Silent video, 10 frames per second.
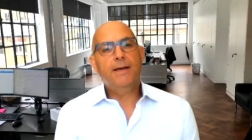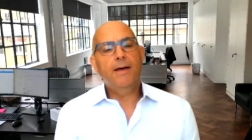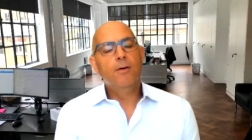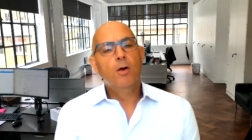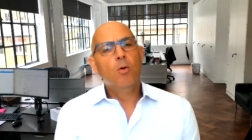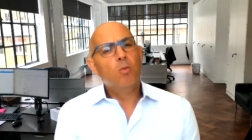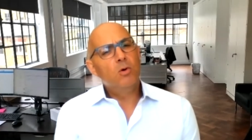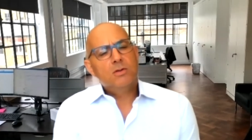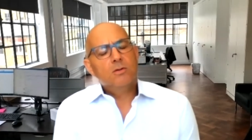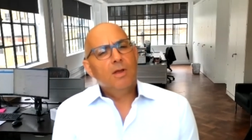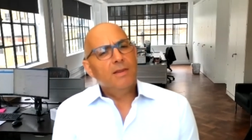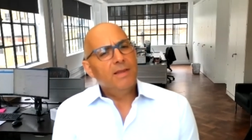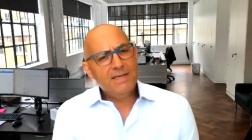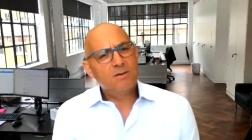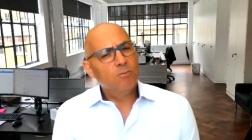Now,
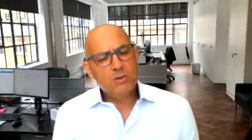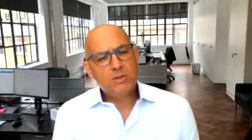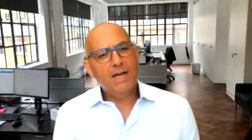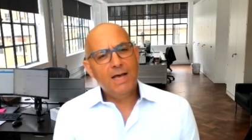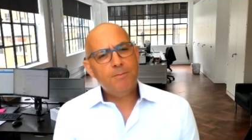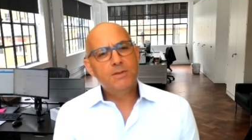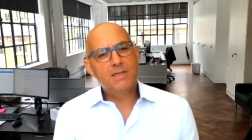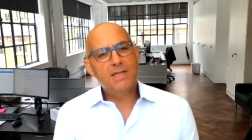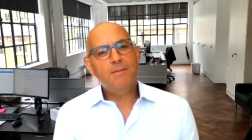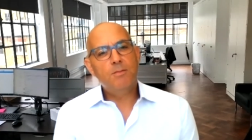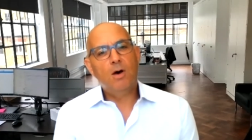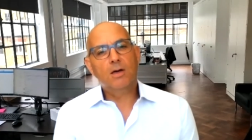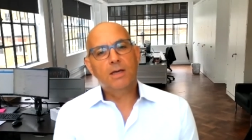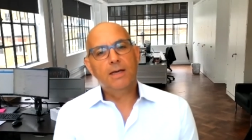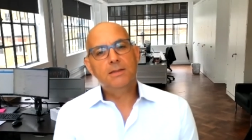what's going to happen to that
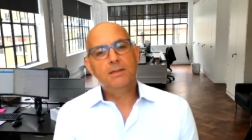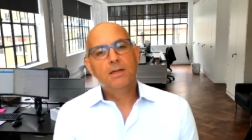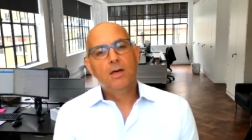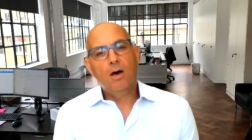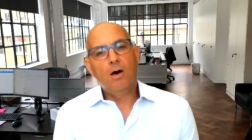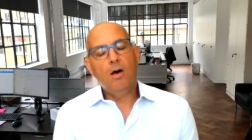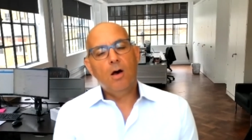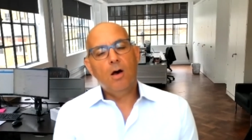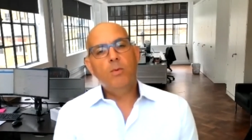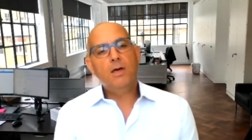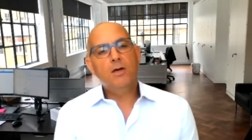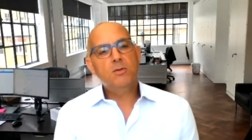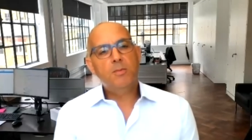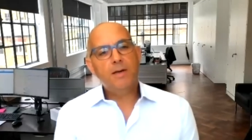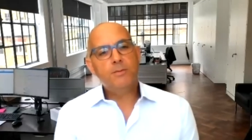market? Are we going to
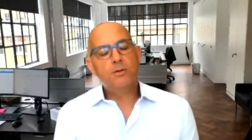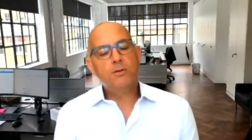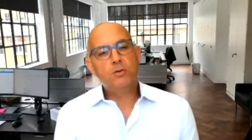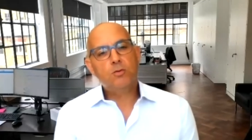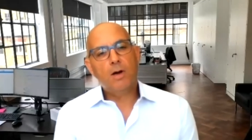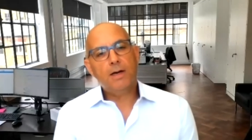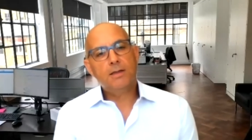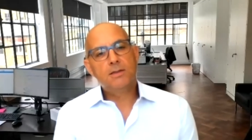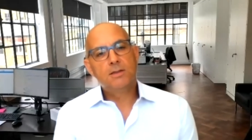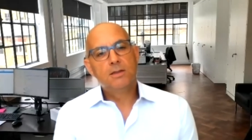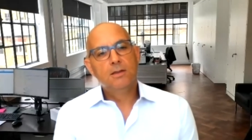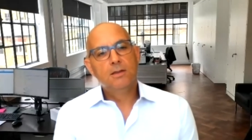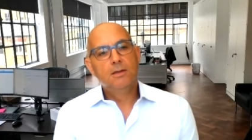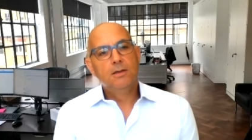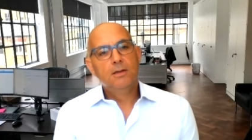be able to attract,
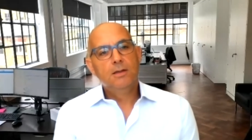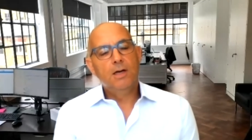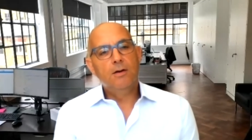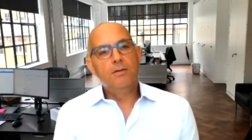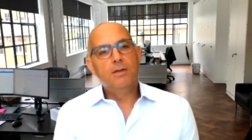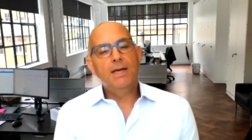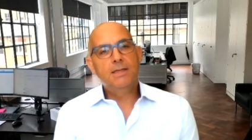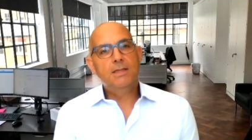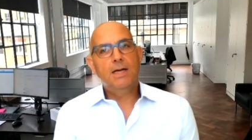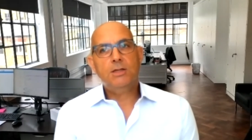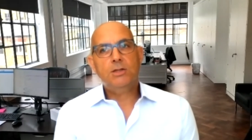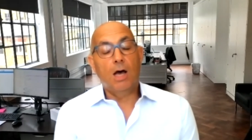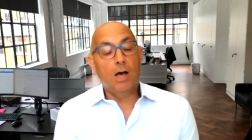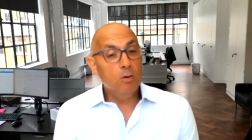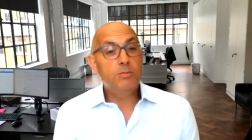you know, the international?
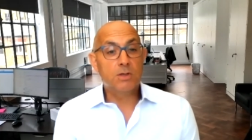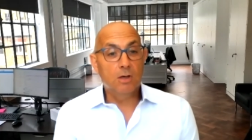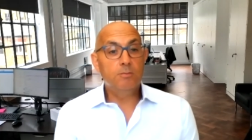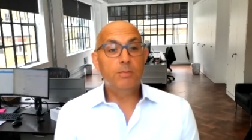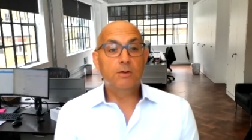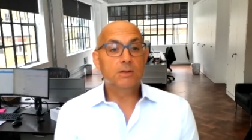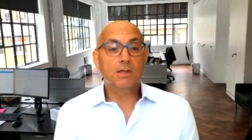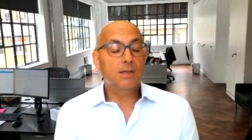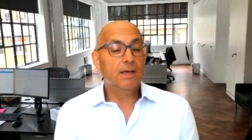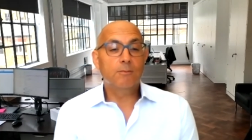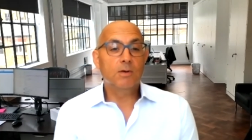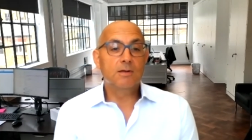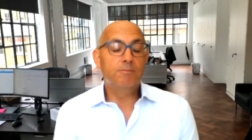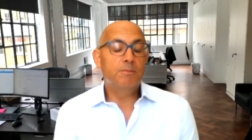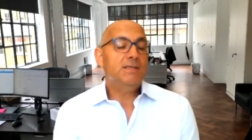I hope so, because I think one
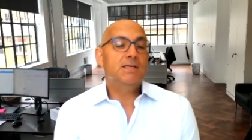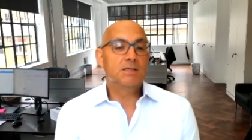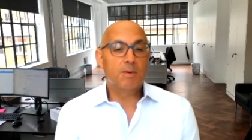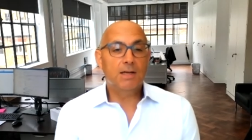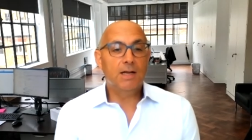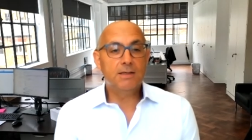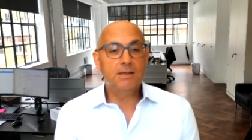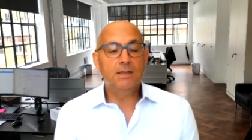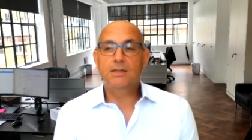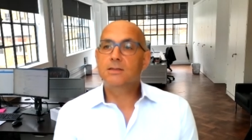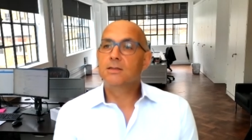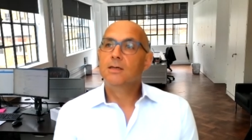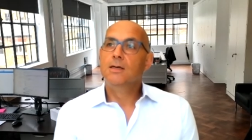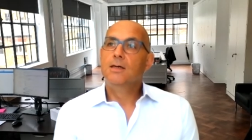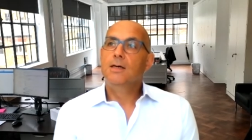of the best things about London is
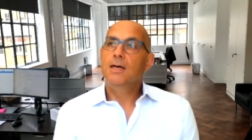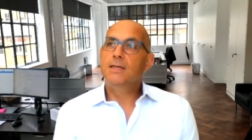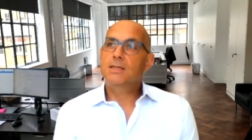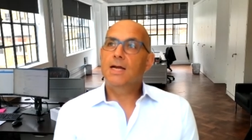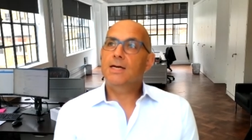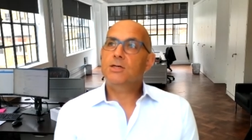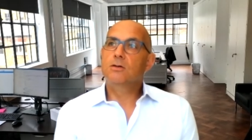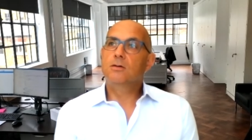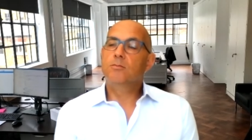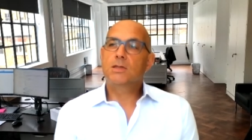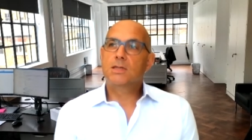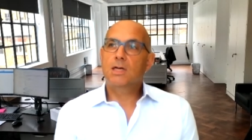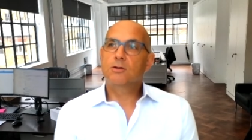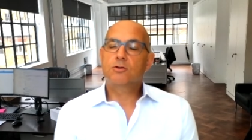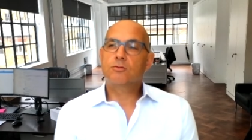its international and
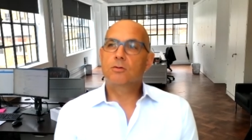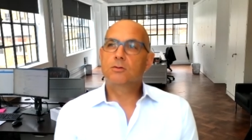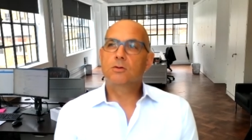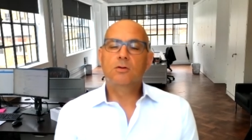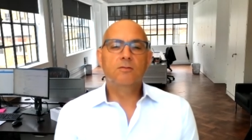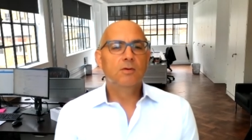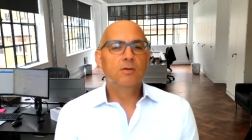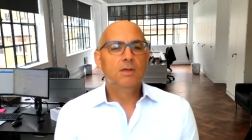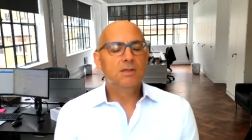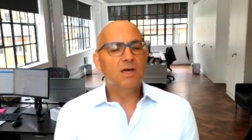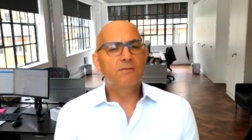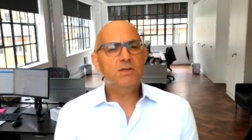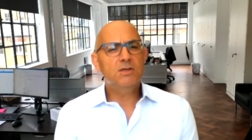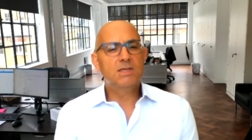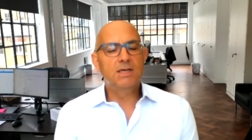multicultural sort of
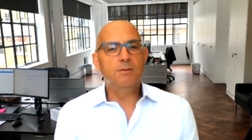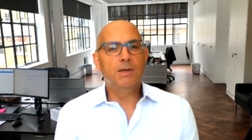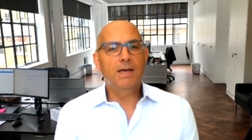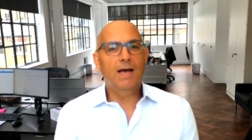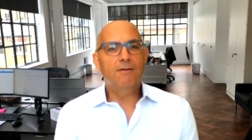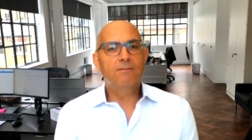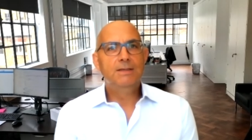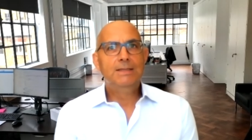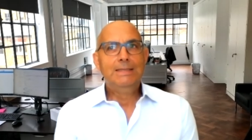diversity we have.